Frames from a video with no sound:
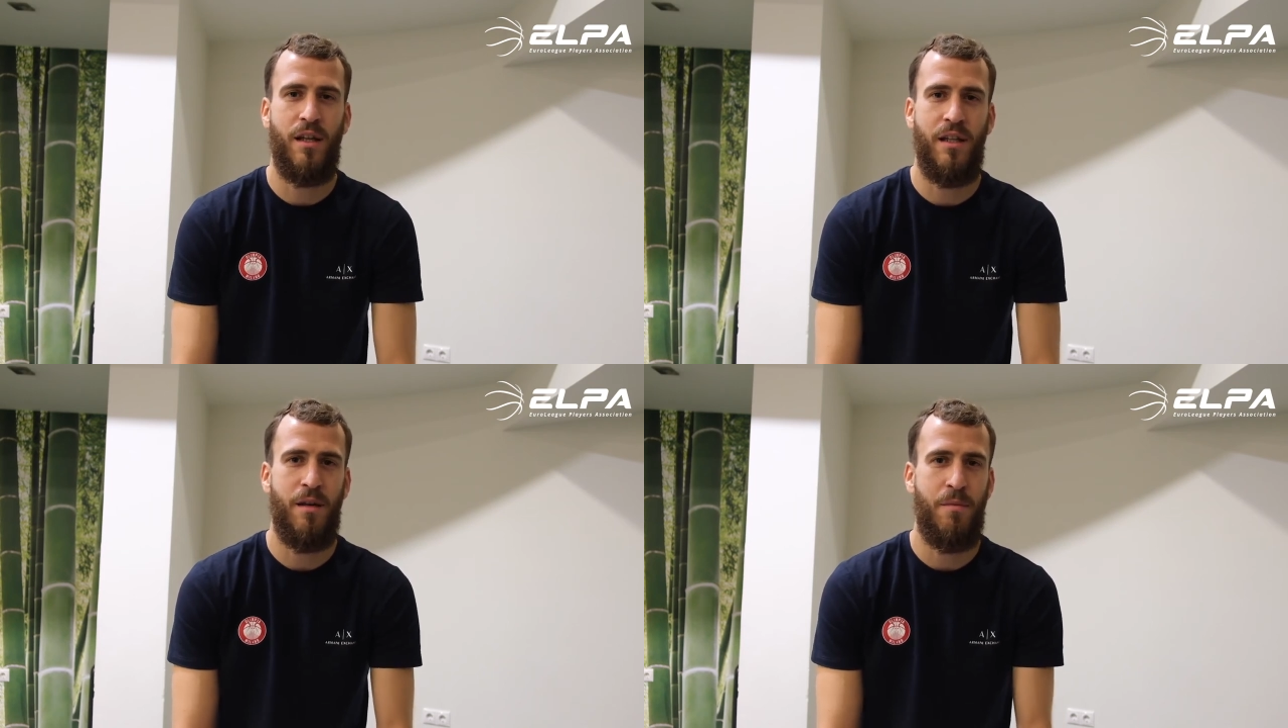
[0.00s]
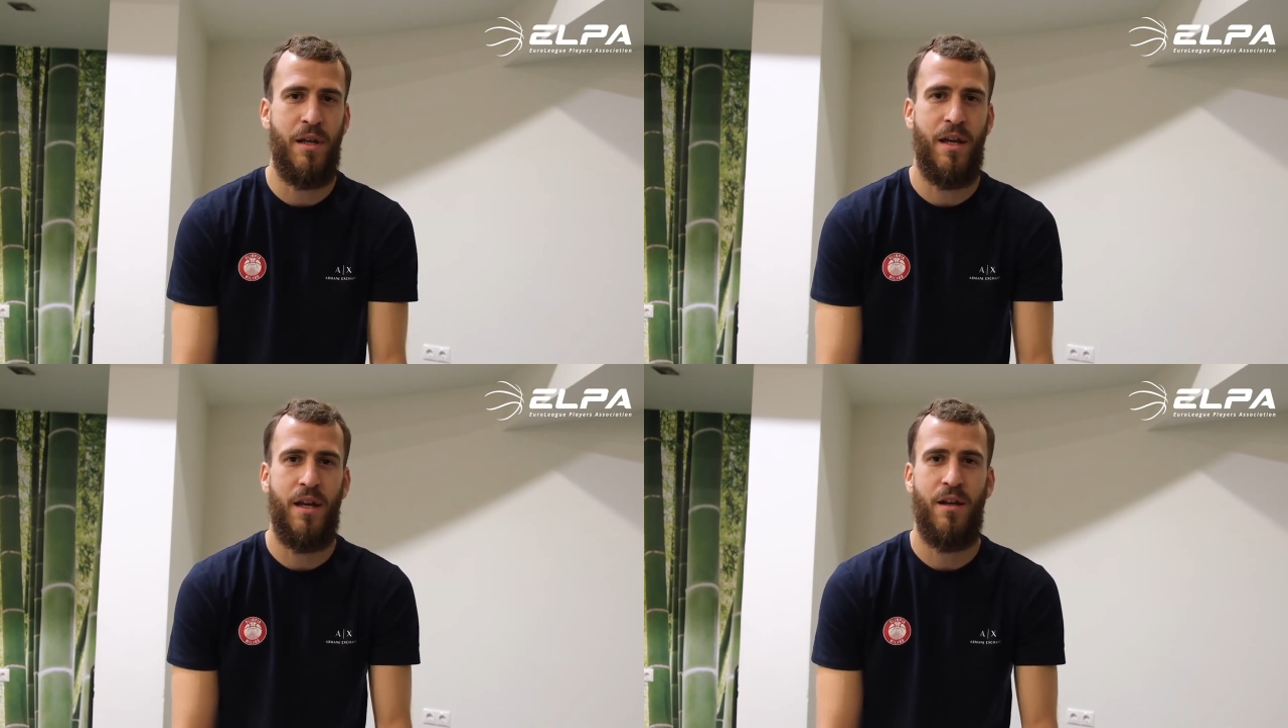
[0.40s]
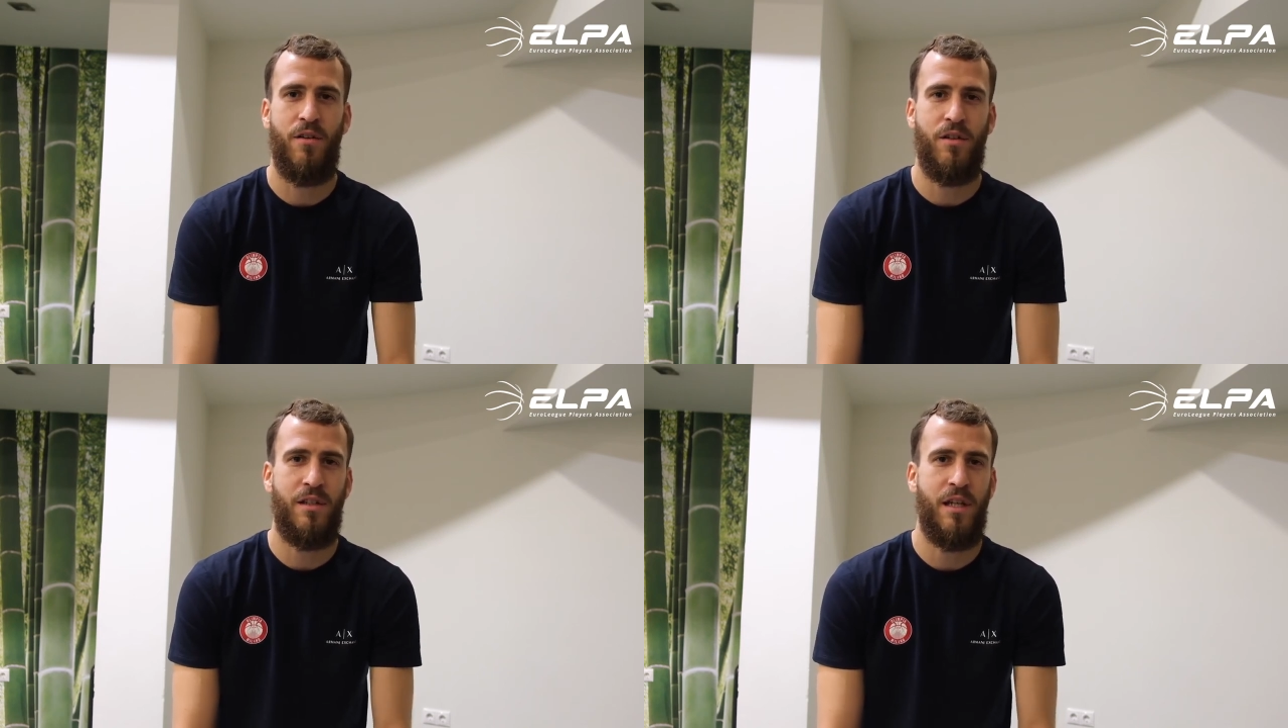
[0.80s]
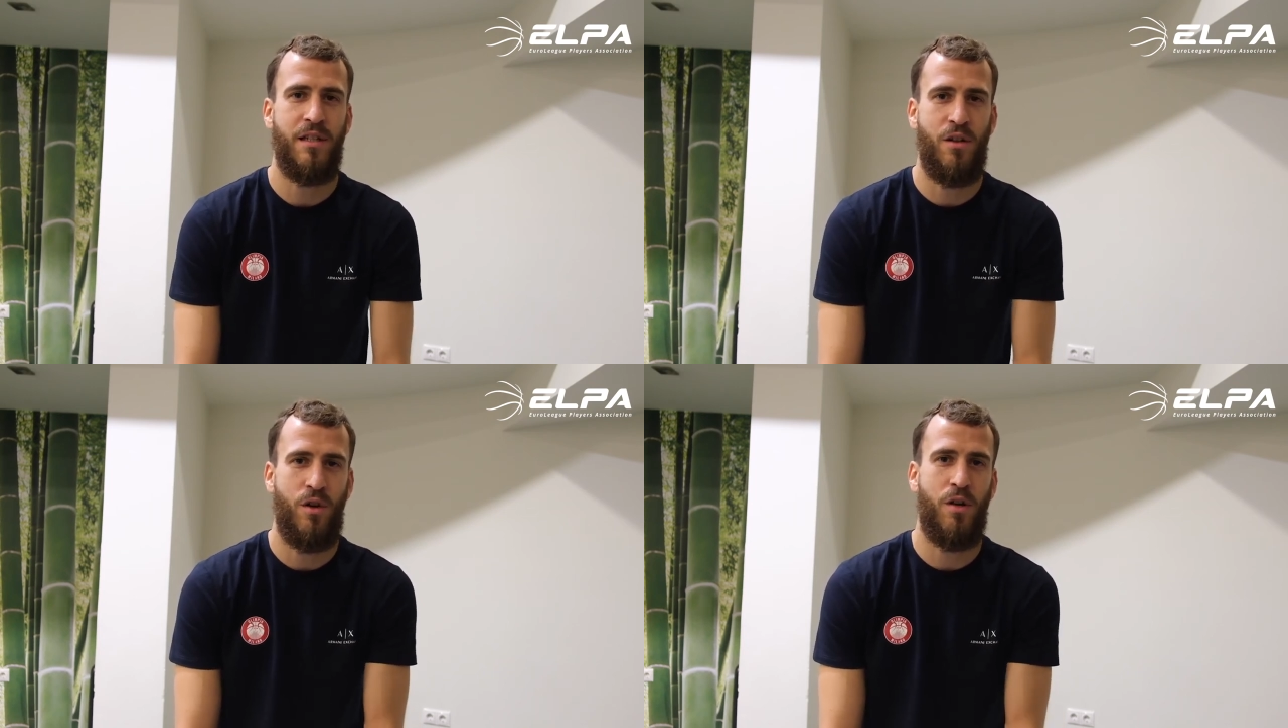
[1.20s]
in the NBA, other times
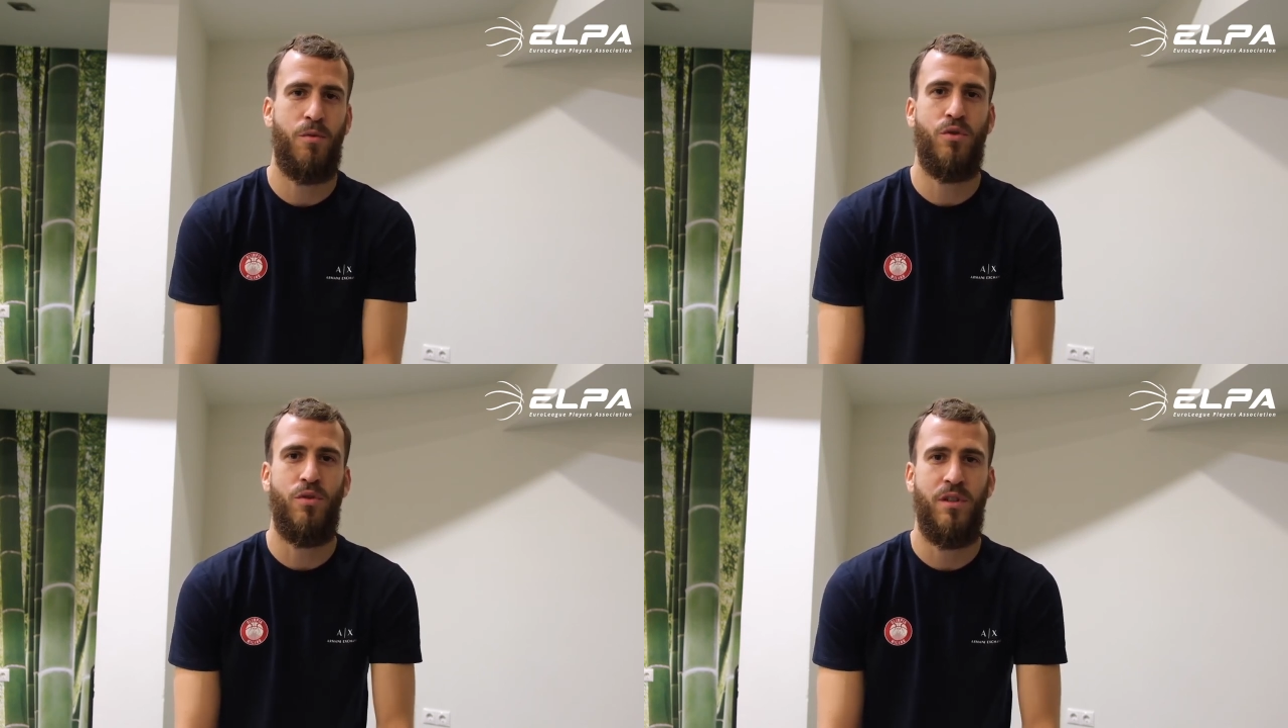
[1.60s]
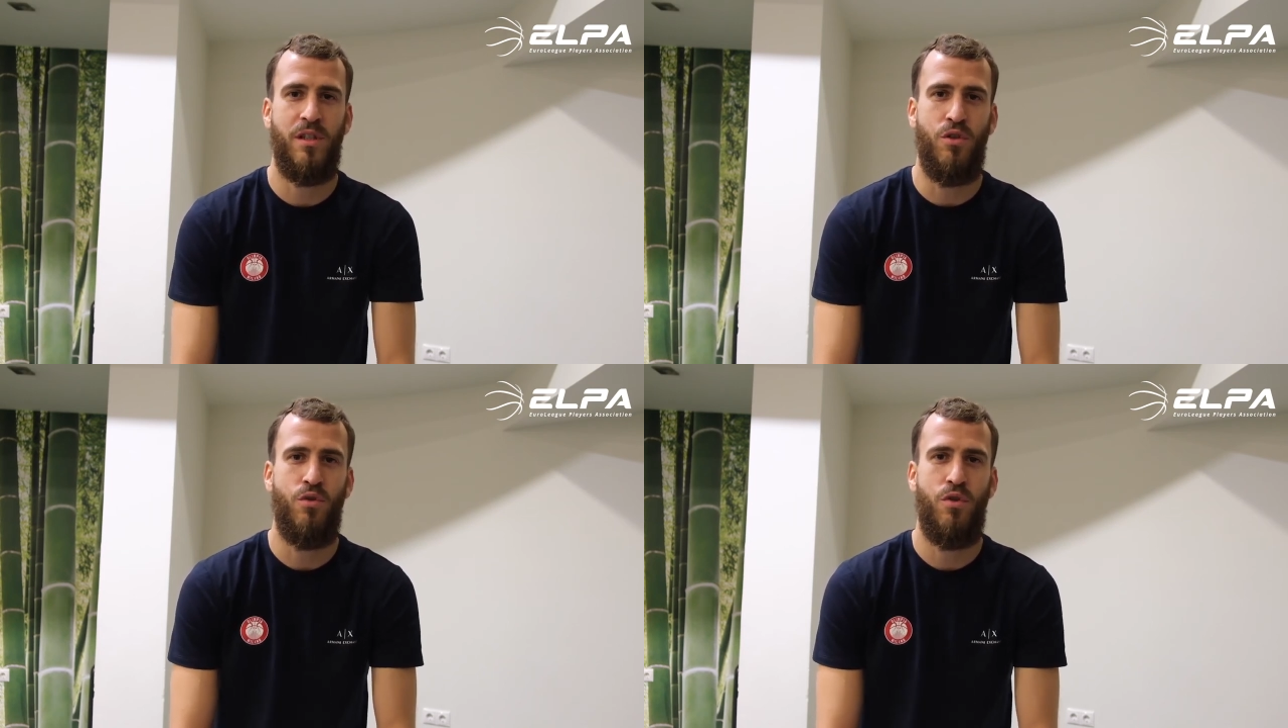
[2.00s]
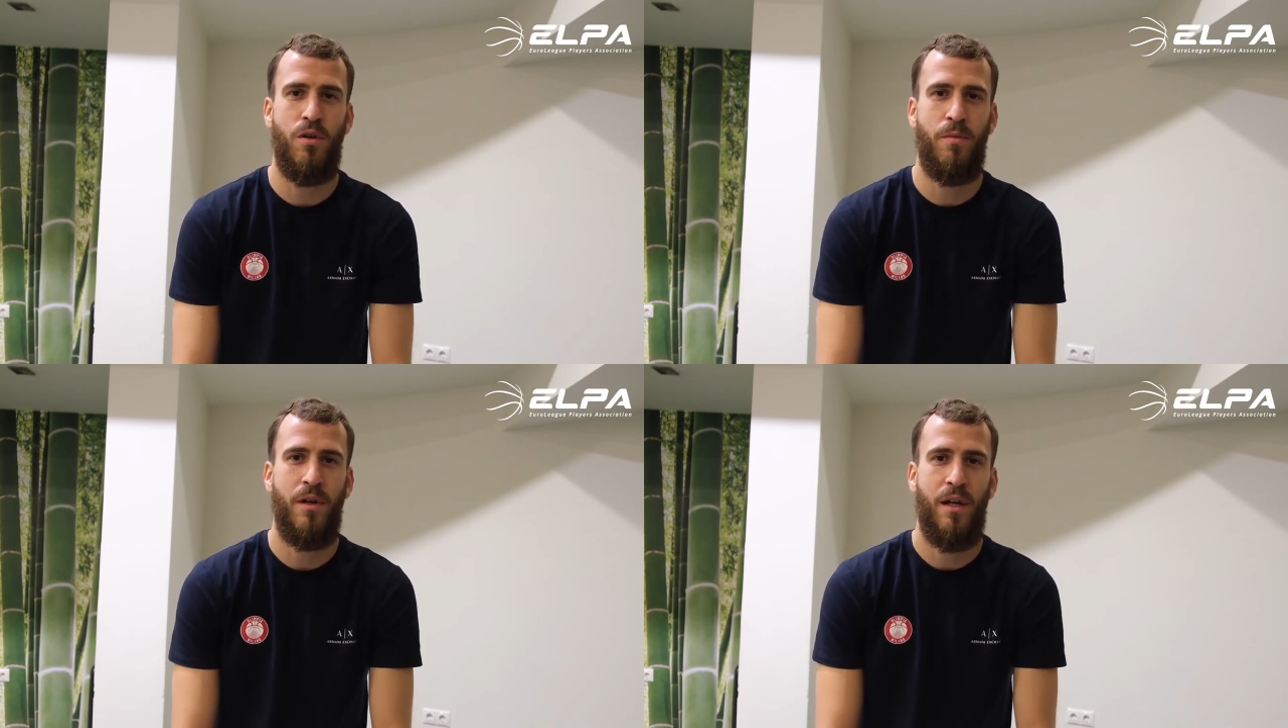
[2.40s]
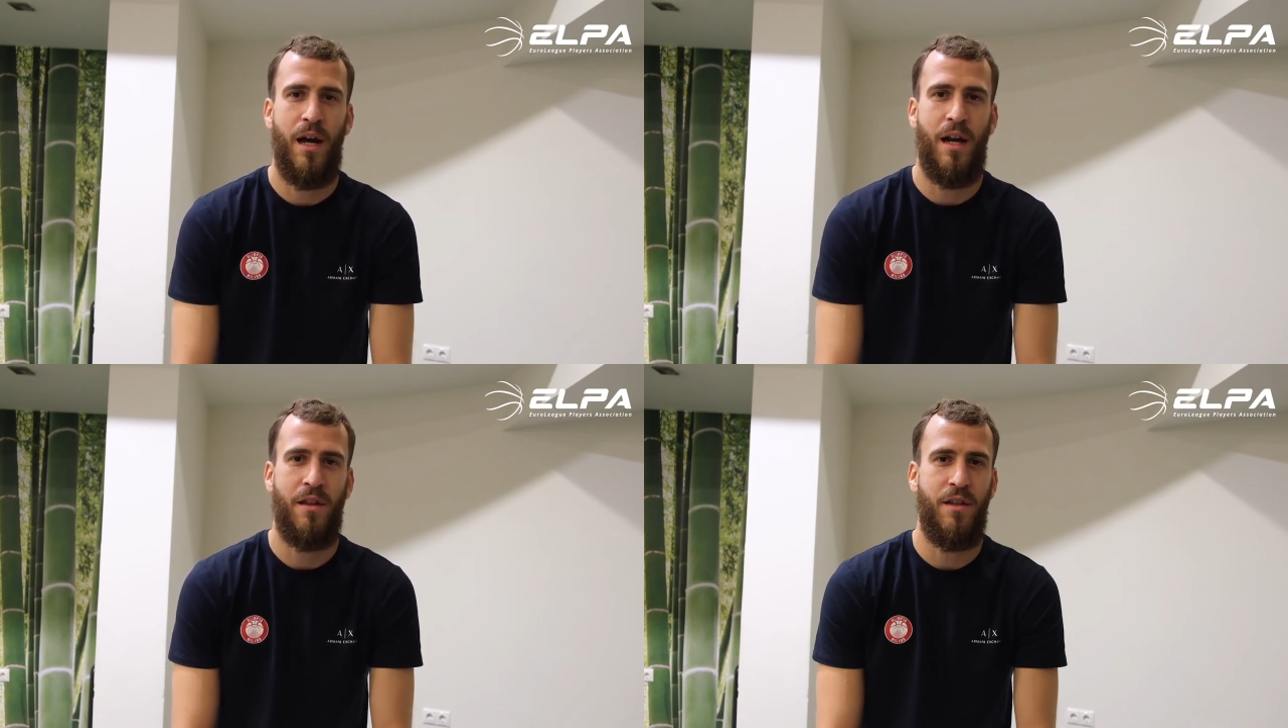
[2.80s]
that you get opportunities in Europe,
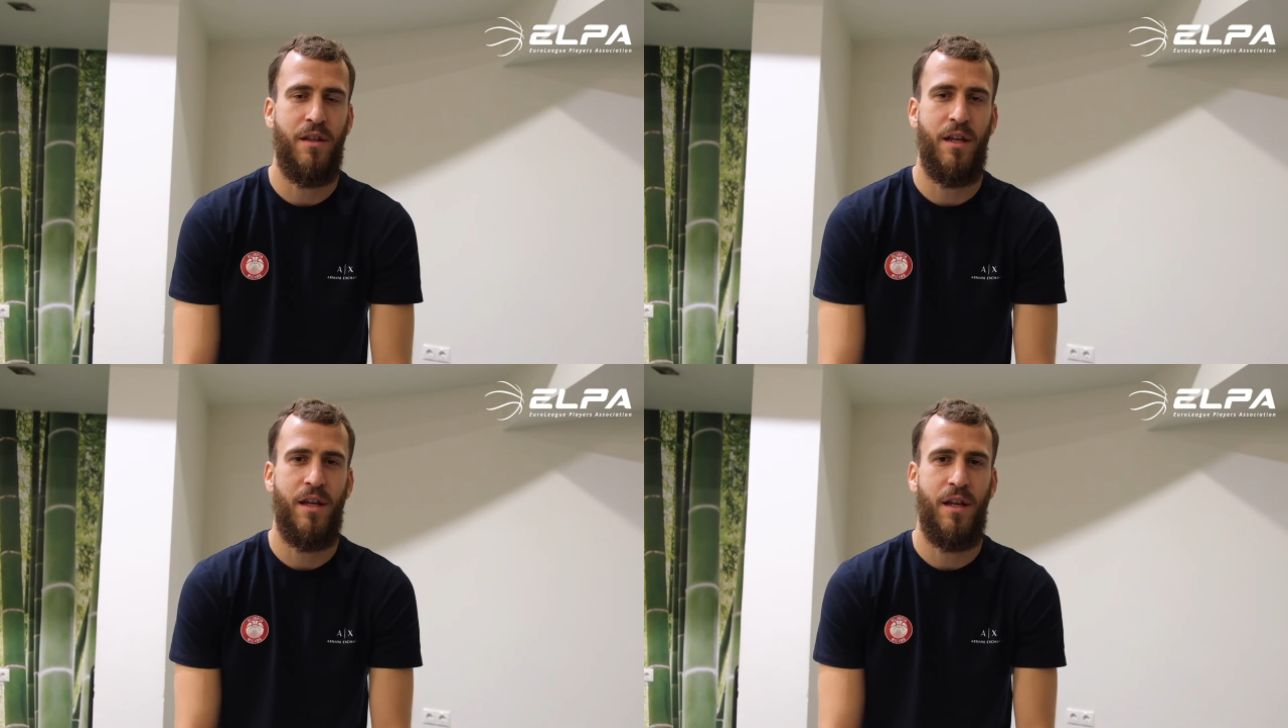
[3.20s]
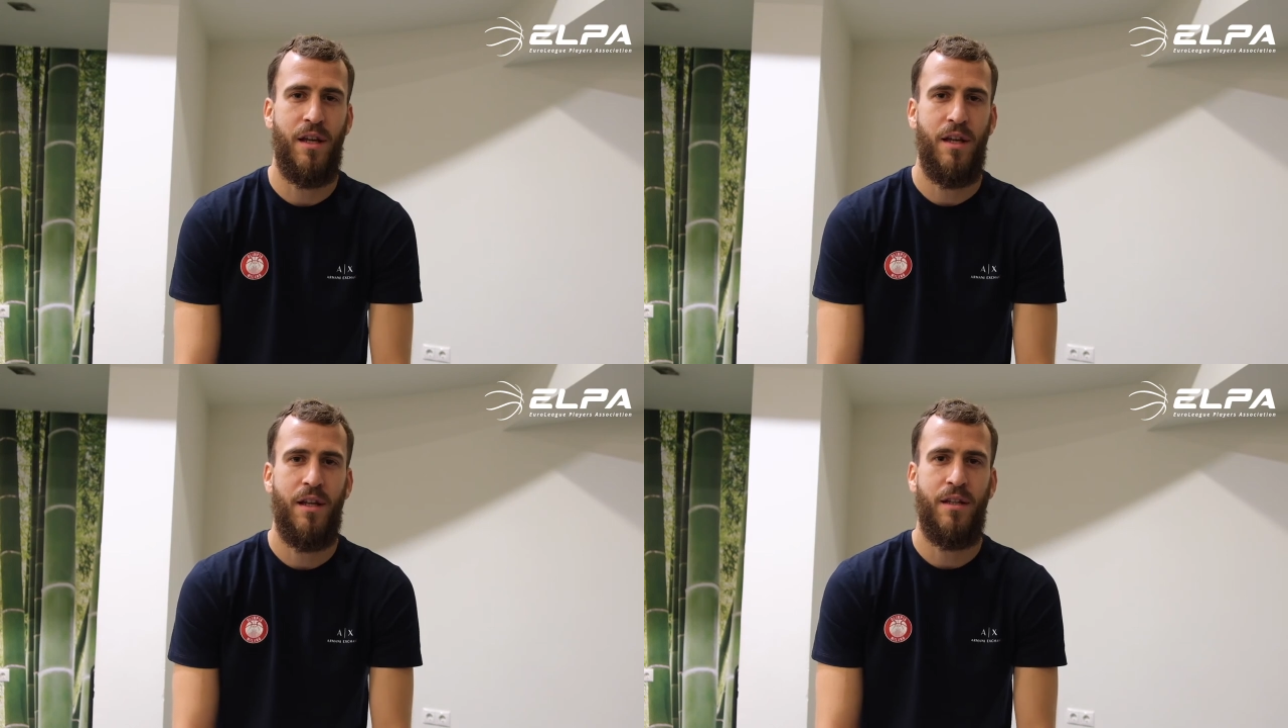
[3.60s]
and I think the,